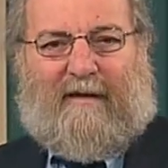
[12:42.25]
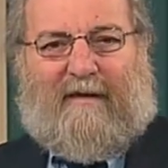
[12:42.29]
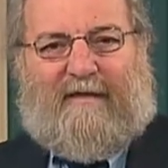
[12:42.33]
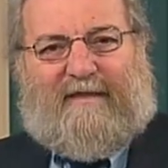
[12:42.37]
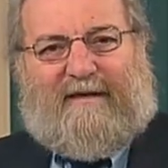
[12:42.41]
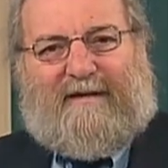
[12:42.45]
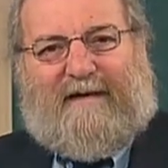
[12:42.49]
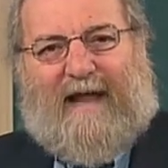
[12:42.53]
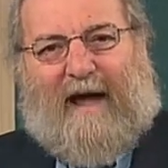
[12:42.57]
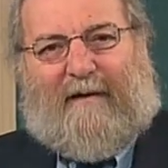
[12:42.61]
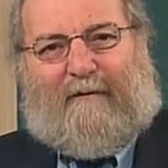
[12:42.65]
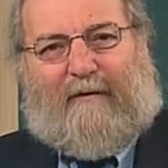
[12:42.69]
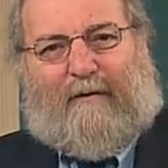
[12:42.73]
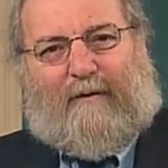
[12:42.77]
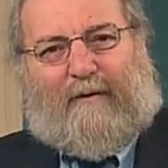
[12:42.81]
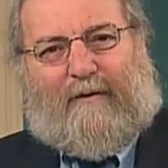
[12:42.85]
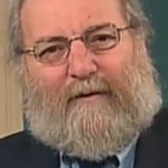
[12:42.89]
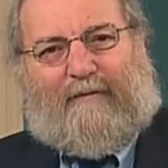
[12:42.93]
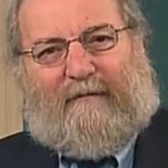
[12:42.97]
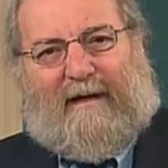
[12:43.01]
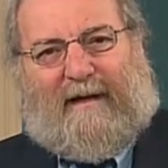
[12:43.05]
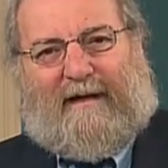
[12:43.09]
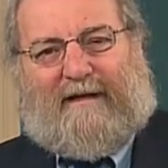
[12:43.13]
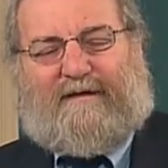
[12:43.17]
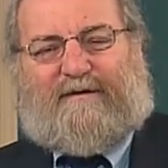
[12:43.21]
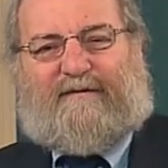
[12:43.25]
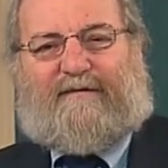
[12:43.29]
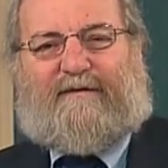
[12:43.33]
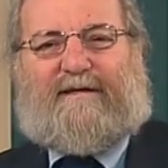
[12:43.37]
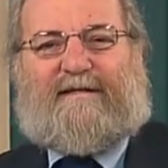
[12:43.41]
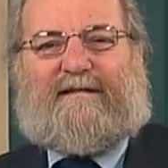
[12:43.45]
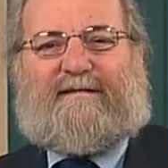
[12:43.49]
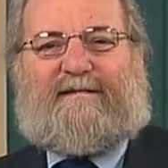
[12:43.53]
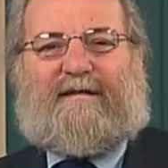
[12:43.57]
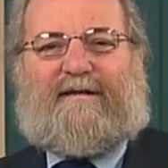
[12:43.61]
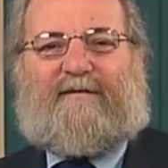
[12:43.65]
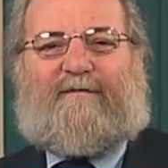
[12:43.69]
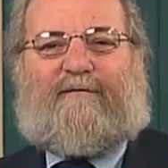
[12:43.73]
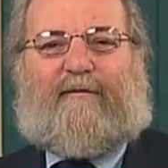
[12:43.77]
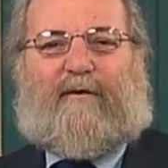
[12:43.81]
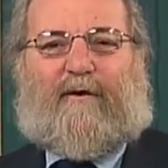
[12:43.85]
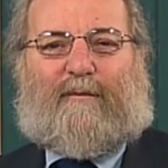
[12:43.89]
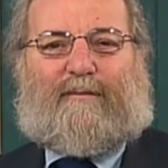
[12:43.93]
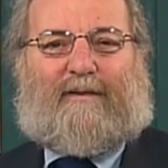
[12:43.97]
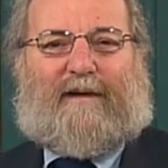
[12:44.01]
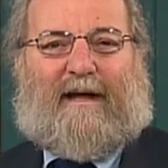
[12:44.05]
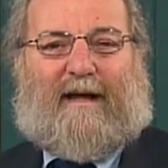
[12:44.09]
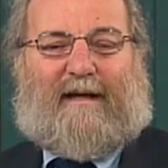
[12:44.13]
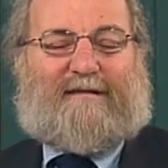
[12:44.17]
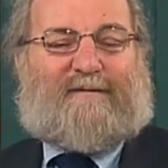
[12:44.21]
The narrower range for the C4
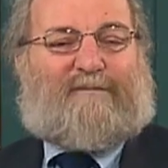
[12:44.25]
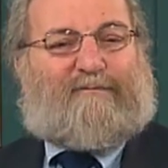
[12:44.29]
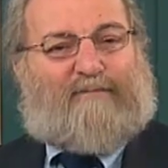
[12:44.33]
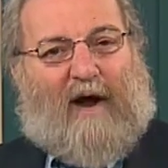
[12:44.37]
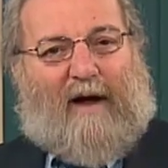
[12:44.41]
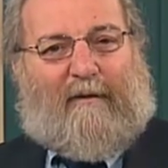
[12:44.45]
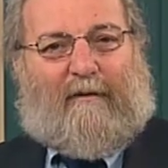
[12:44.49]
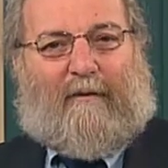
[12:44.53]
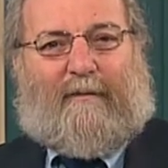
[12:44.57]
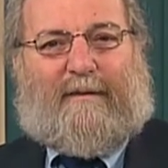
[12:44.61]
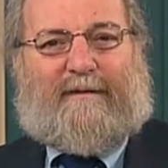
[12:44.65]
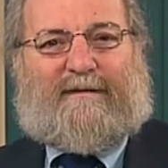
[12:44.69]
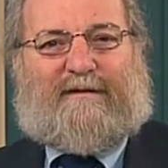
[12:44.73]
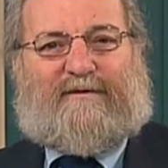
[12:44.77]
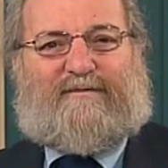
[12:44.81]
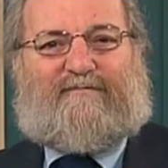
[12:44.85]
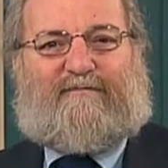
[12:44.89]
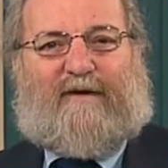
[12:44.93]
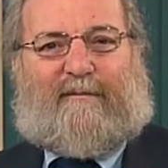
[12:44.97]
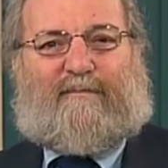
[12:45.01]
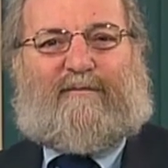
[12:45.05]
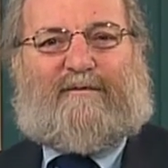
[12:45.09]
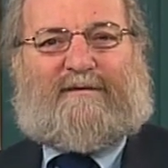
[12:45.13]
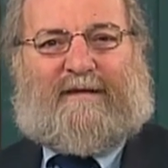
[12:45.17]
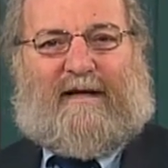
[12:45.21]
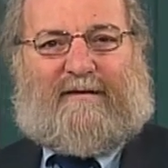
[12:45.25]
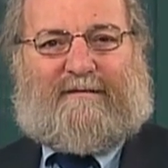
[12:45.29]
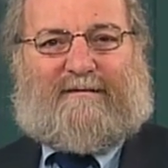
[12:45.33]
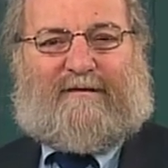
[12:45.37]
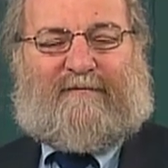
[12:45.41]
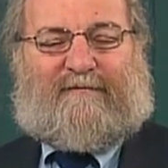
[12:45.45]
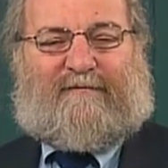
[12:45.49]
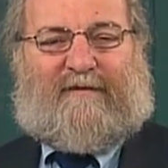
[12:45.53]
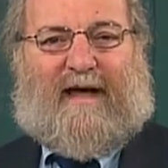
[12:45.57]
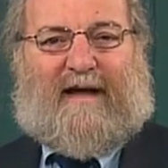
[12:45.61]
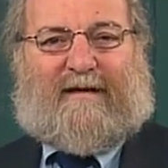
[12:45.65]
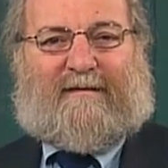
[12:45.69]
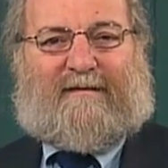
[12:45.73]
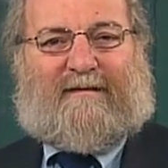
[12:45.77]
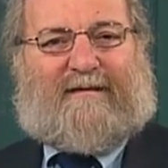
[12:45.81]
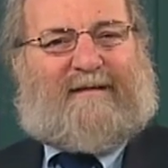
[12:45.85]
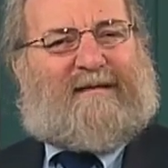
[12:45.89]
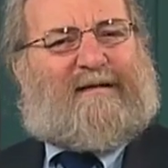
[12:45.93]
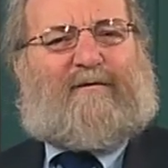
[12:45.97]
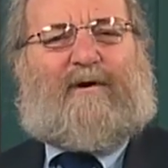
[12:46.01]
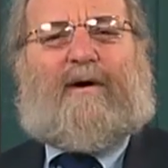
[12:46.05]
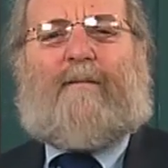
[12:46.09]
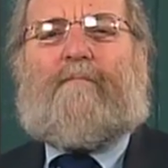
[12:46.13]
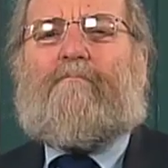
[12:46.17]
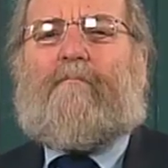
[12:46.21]
plants probably just represents the fact that
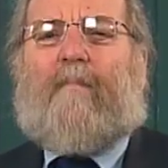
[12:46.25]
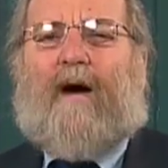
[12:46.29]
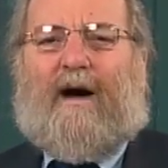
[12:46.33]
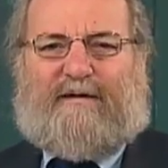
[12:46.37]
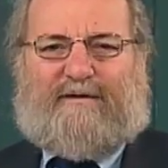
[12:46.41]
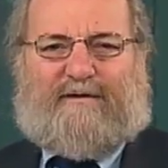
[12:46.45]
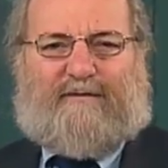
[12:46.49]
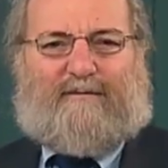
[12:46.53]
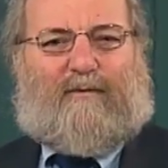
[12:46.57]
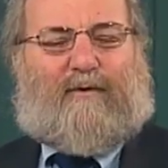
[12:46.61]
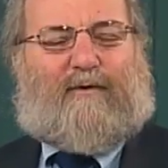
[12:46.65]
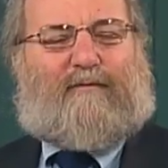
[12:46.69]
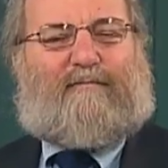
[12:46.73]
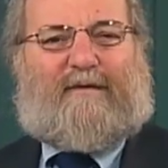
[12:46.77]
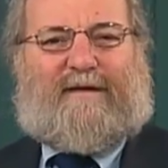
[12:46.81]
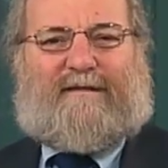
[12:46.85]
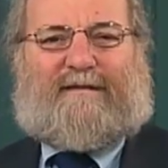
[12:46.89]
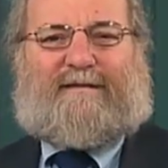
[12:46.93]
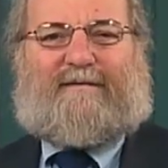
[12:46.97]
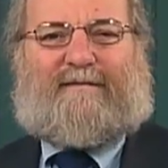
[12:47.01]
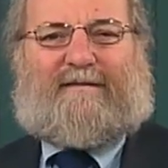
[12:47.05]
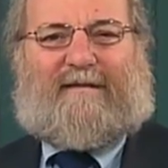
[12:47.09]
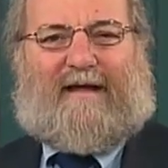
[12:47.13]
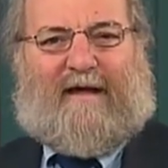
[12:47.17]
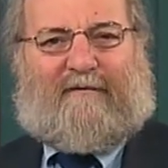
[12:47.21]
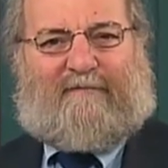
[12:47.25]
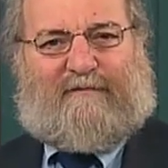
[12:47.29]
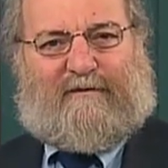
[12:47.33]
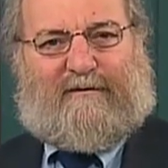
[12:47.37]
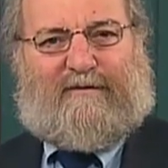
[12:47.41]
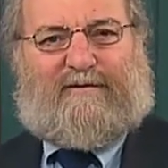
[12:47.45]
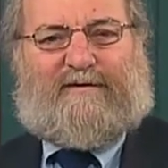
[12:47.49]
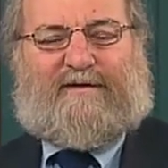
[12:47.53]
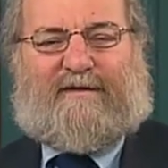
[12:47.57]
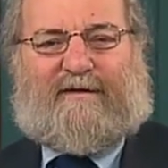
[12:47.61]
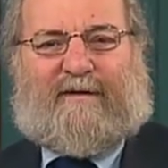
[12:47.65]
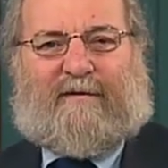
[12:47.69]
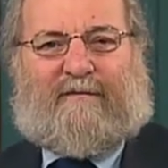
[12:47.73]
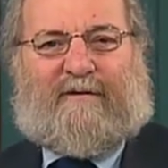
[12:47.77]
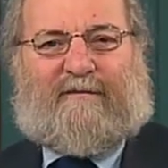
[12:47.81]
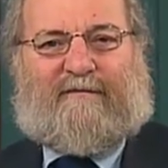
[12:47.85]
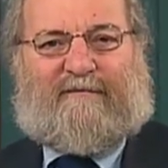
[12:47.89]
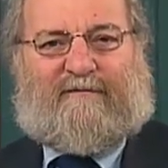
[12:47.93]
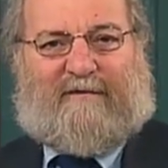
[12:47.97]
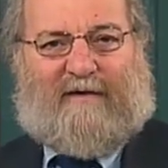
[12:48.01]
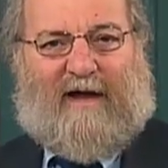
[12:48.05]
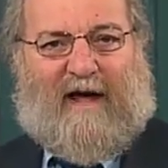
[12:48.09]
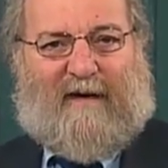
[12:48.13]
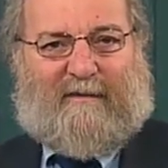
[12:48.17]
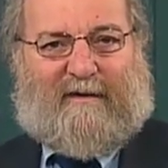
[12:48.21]
they're a much more recent evolutionary
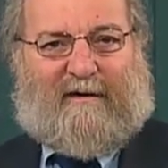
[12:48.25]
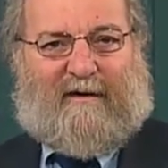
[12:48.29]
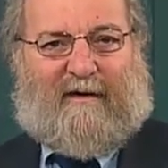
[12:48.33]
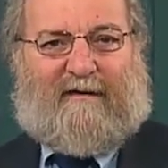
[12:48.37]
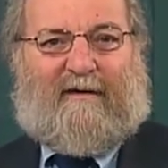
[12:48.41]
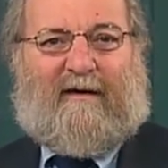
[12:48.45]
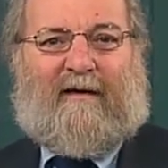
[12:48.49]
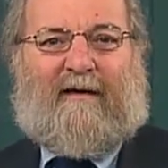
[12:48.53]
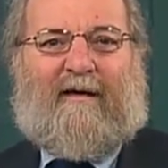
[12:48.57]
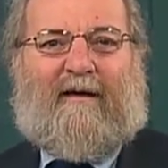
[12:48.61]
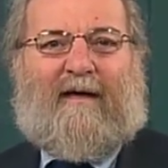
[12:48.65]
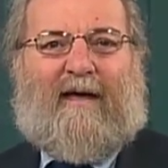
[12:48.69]
phenomenon,